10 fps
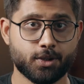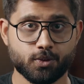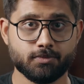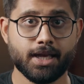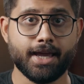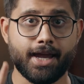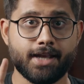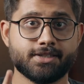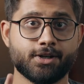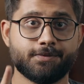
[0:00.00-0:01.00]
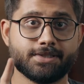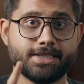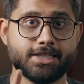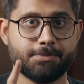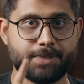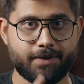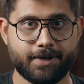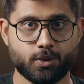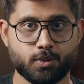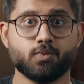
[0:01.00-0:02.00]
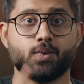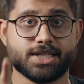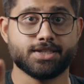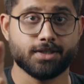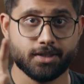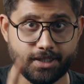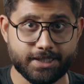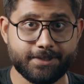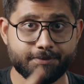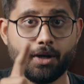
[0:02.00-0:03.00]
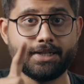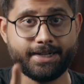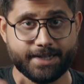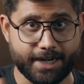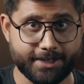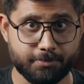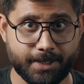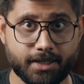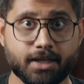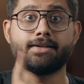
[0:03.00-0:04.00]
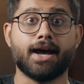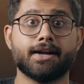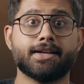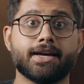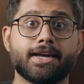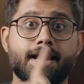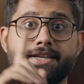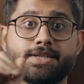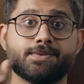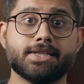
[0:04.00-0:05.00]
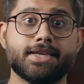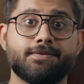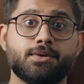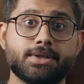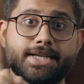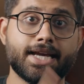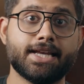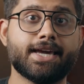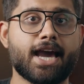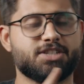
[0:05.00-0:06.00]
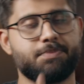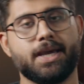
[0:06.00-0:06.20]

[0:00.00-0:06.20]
room instead of a single private room, which is the default entitlement, Tata AIG will give you daily cash